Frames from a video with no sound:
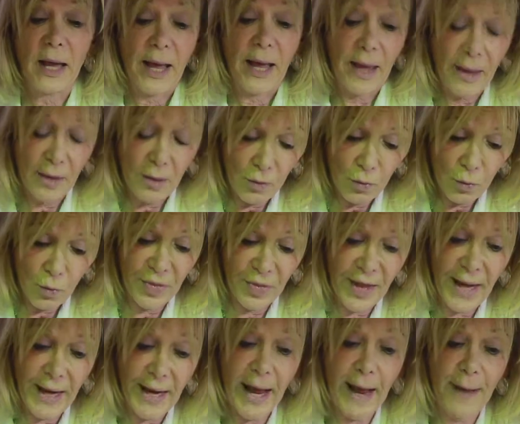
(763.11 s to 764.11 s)
And when
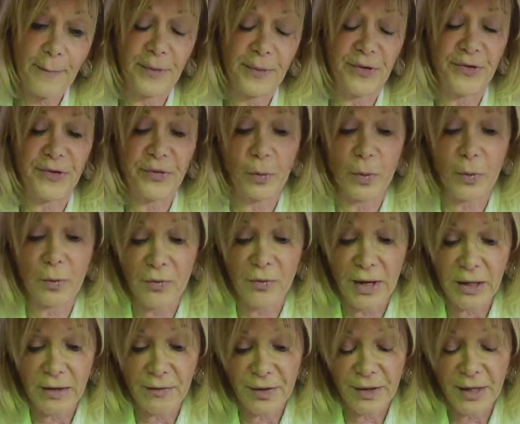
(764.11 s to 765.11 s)
that happens, when we're
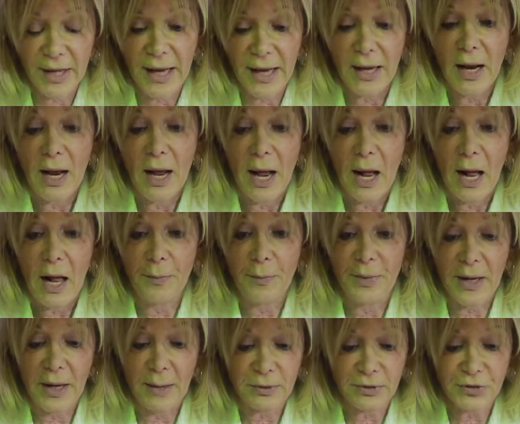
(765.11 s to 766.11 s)
ready for that, I'll
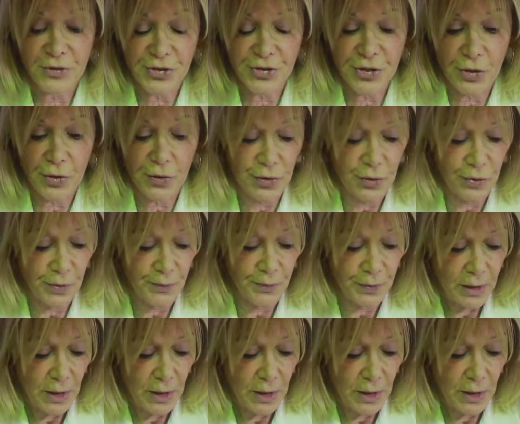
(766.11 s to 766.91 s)
be able to show you.